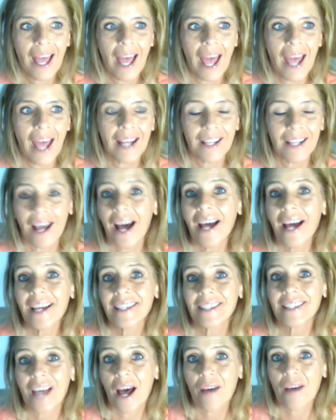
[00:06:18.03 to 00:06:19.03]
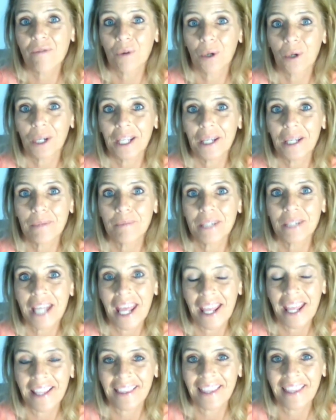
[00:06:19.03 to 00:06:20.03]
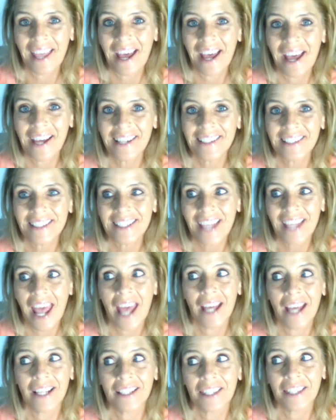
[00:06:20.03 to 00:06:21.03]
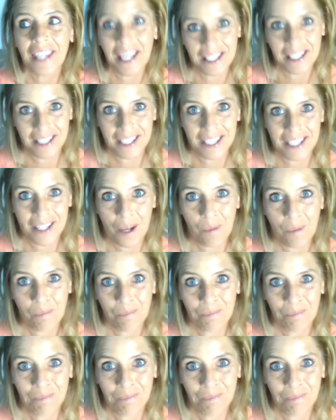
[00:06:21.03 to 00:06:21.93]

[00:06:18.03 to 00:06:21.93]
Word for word: And guys, I've already obtained that and then some.